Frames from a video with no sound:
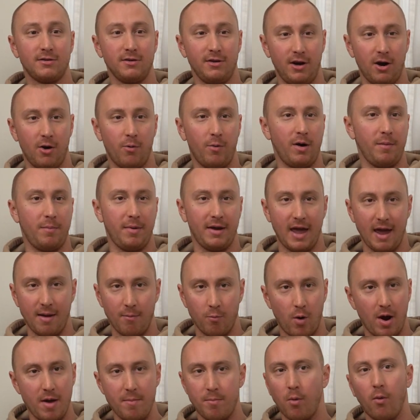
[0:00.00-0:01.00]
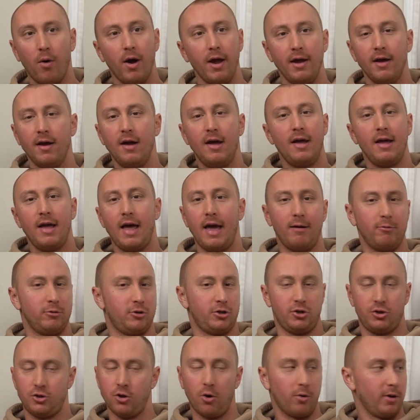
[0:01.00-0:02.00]
when it became Waypoint. and it was
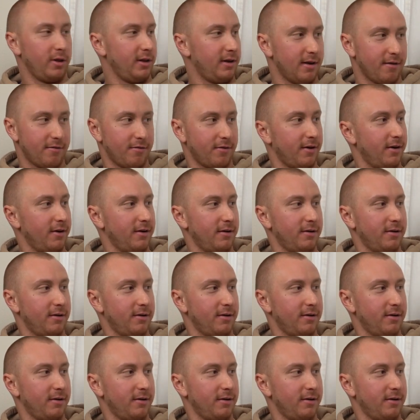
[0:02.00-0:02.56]
just totally different.